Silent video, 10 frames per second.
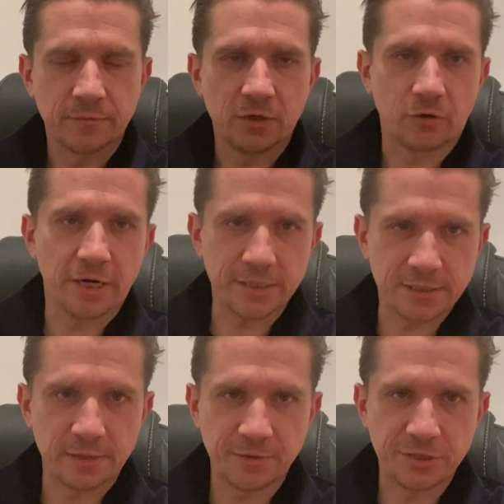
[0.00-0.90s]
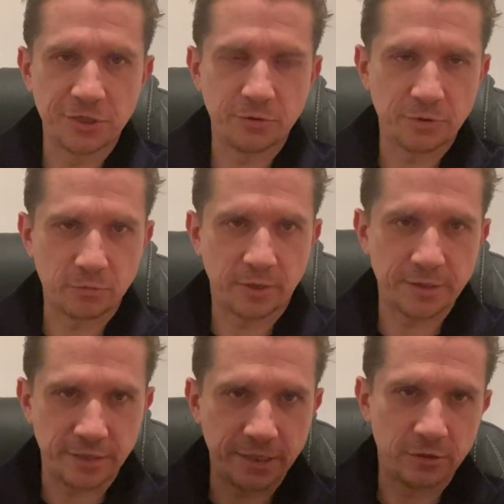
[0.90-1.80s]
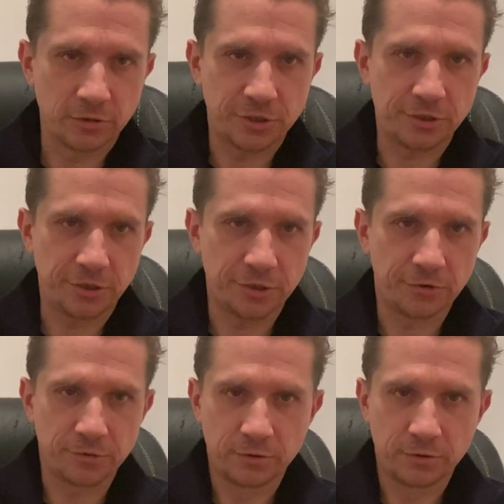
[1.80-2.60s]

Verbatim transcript: All right? It's something to do with the way that he looks at you